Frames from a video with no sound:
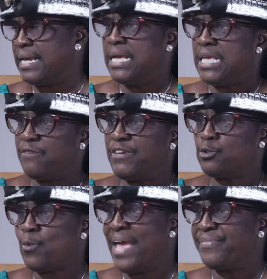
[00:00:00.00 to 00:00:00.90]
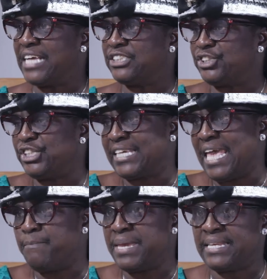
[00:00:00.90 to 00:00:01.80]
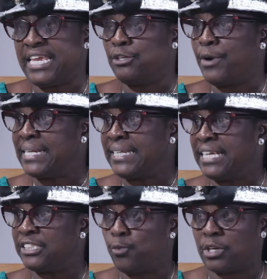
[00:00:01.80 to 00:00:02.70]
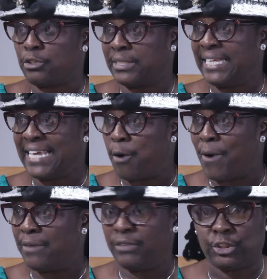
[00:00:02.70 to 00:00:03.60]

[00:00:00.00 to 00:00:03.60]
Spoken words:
Mm. If it's where that she came in ignorantly and she was not a legal wife,